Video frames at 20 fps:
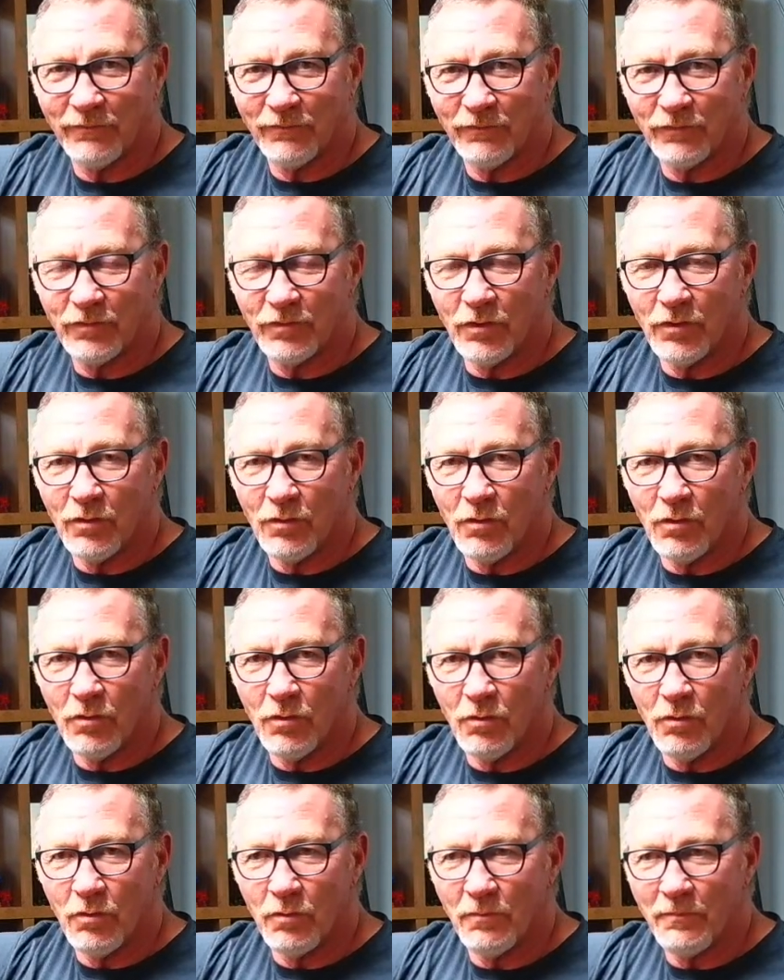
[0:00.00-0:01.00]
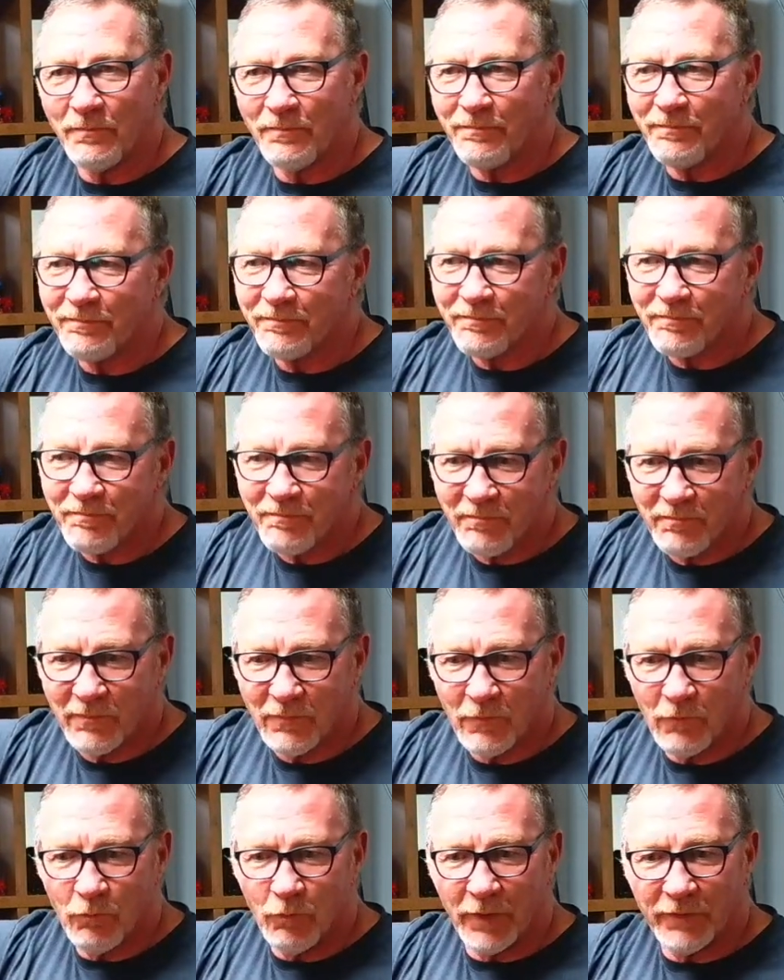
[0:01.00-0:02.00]
So
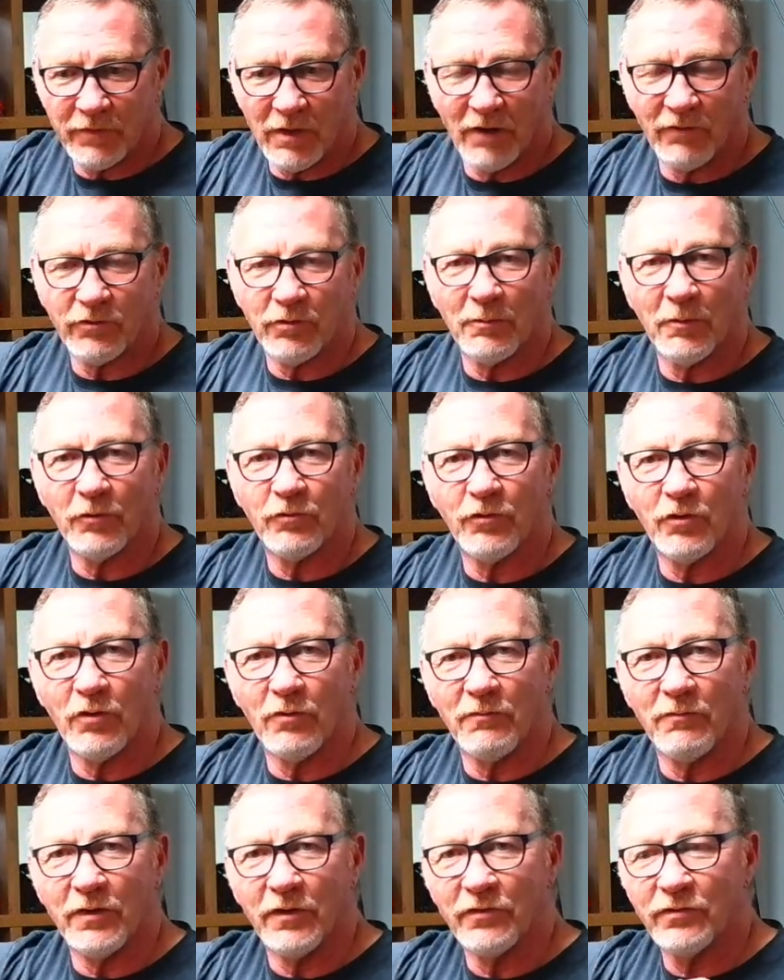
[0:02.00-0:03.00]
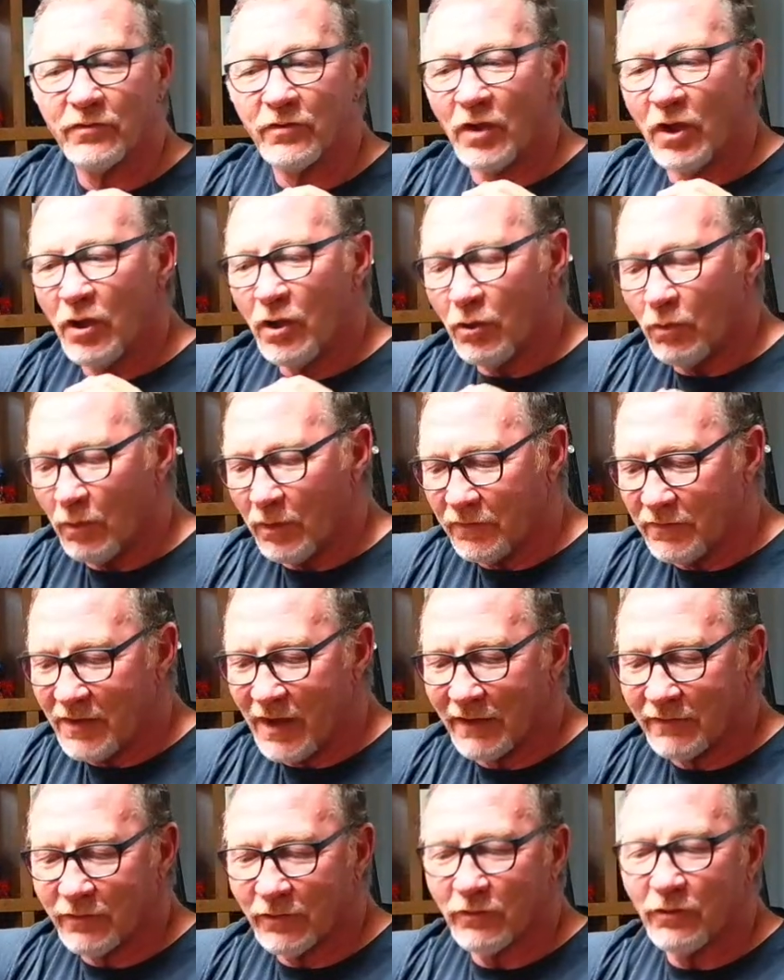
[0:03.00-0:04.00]
with customer service, with
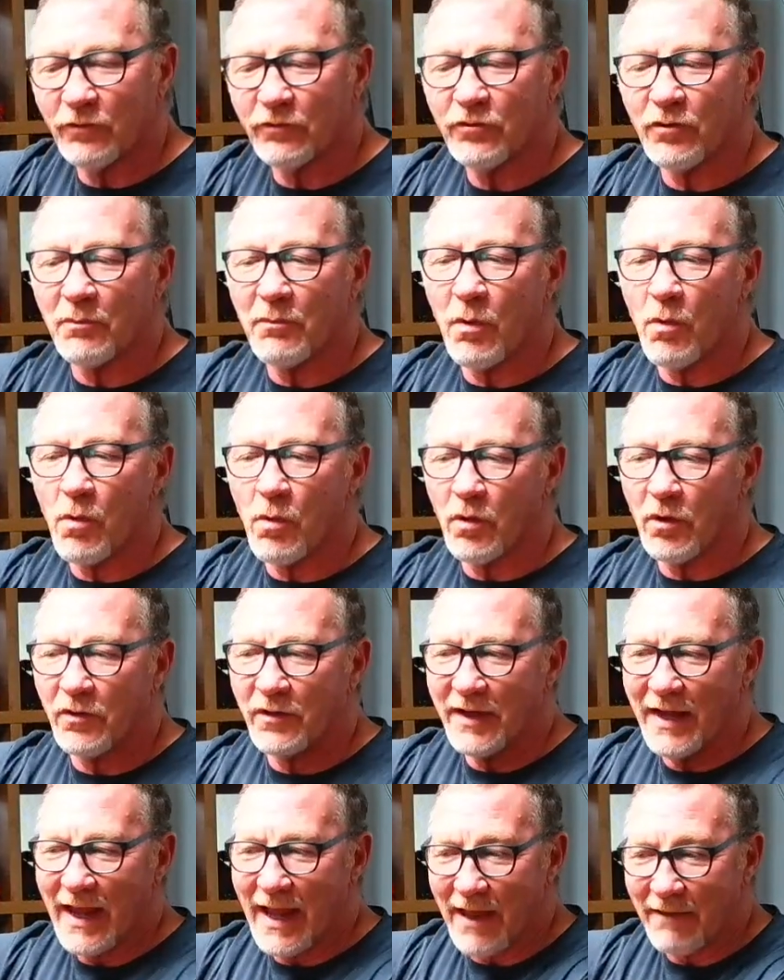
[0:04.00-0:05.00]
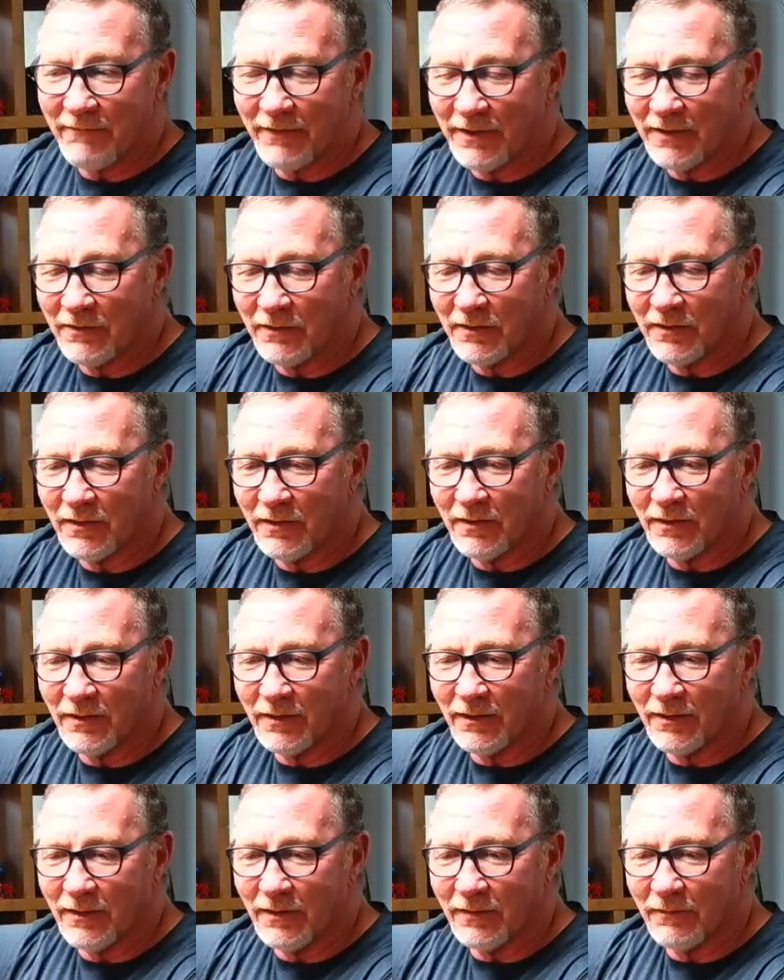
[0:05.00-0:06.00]
technical support, having
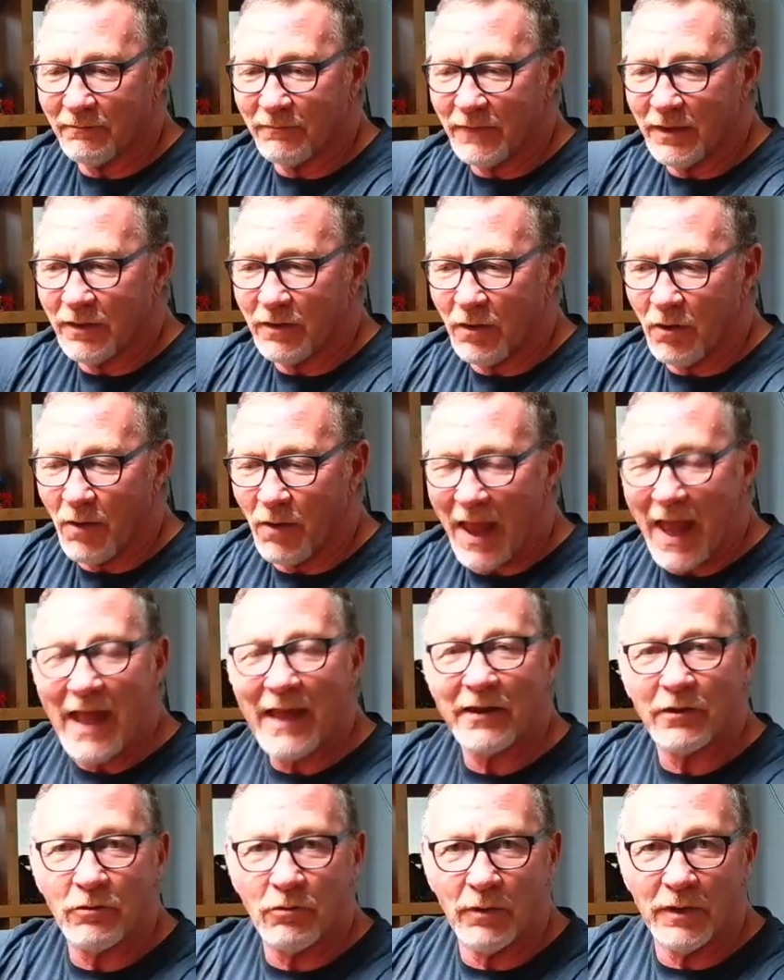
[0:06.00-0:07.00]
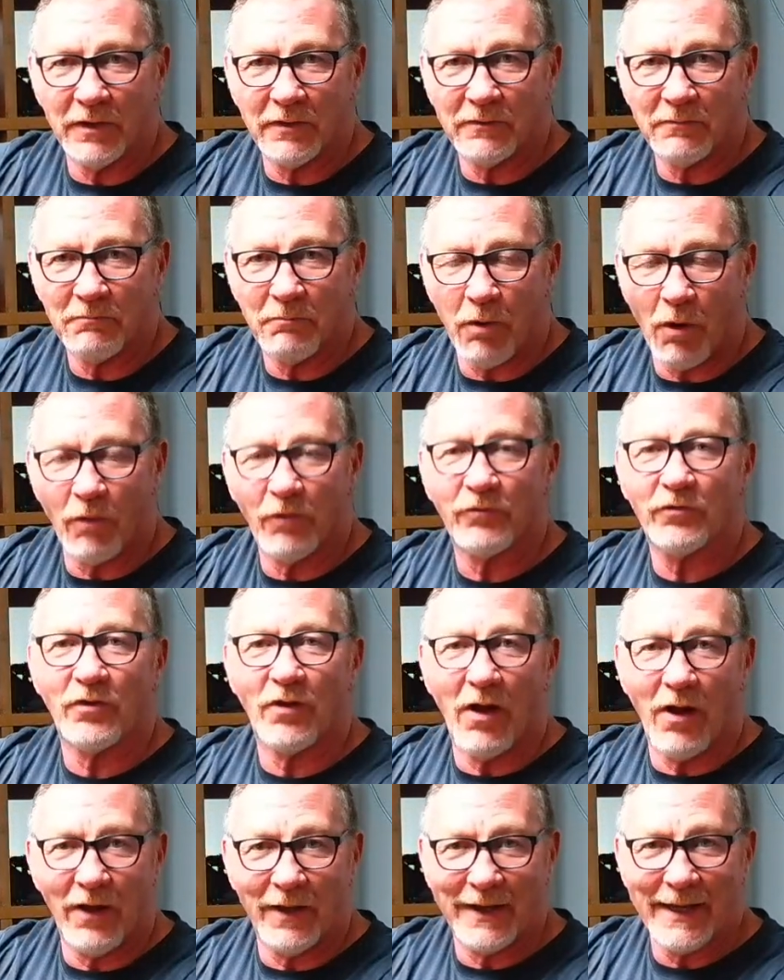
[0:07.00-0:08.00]
adequate parts
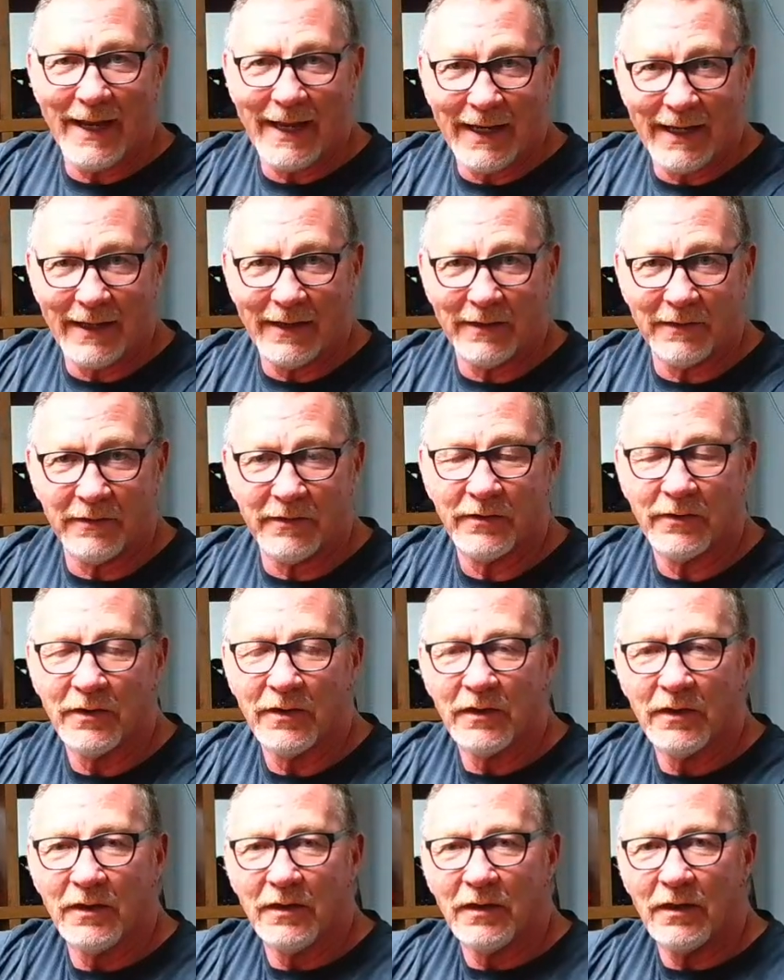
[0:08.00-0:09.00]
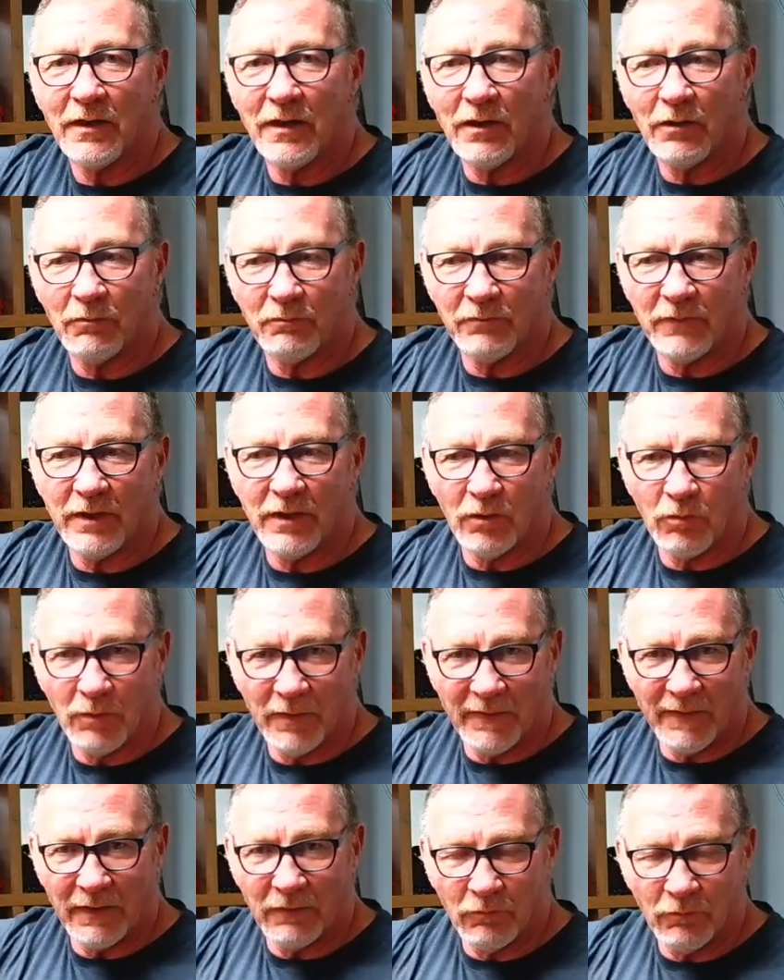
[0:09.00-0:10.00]
on hand,
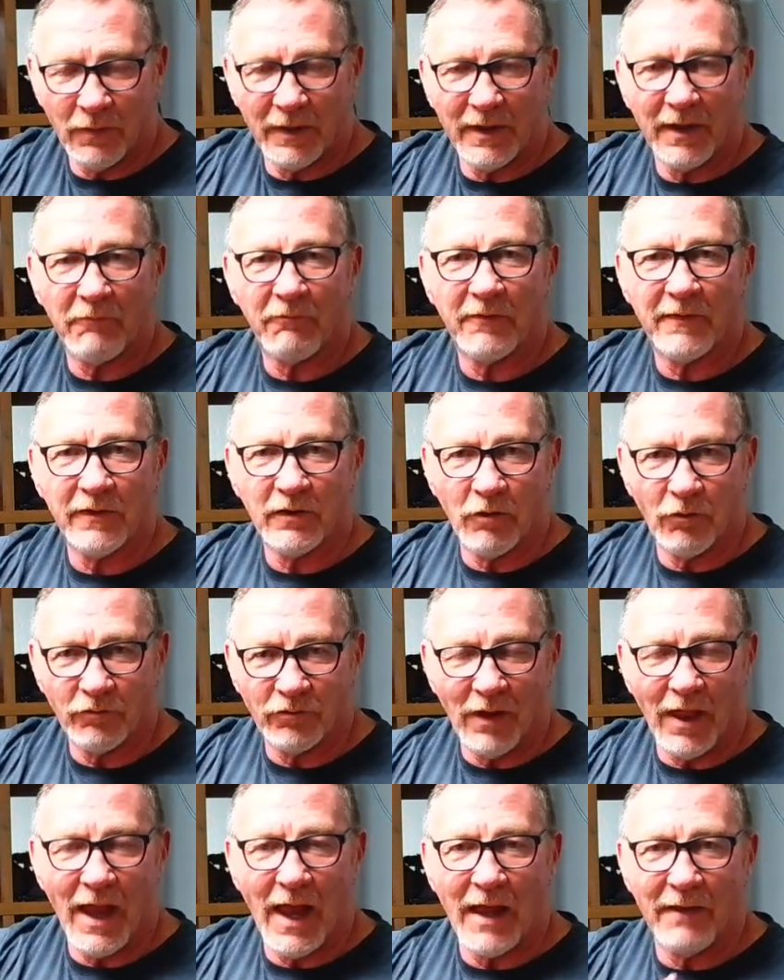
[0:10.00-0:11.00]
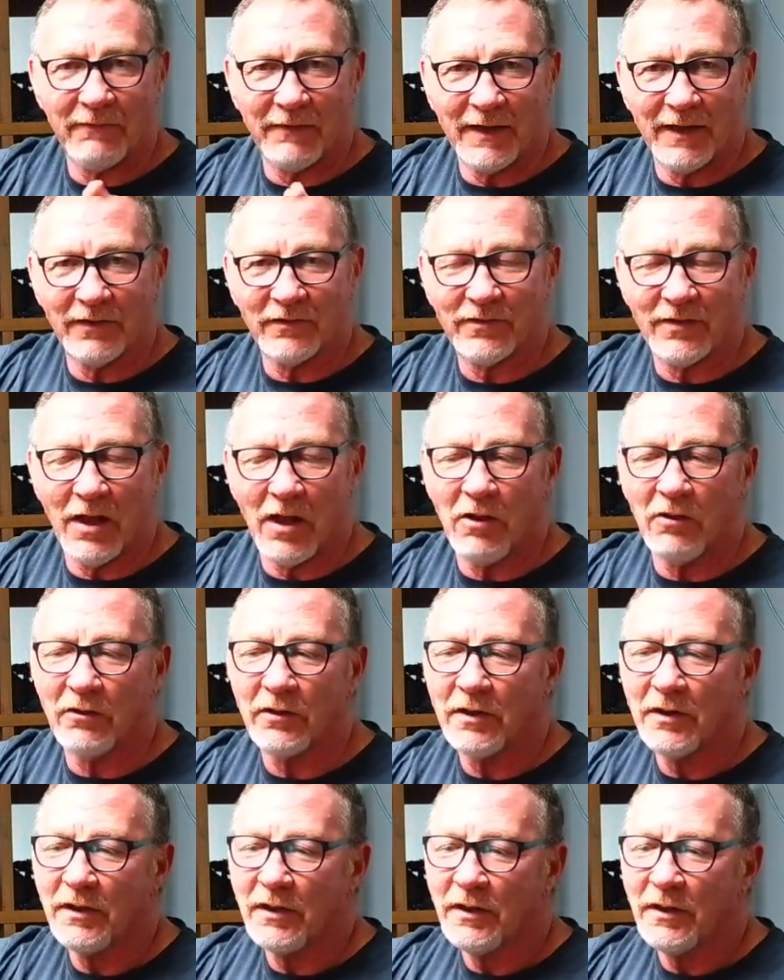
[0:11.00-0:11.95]
when everything goes live and they sell,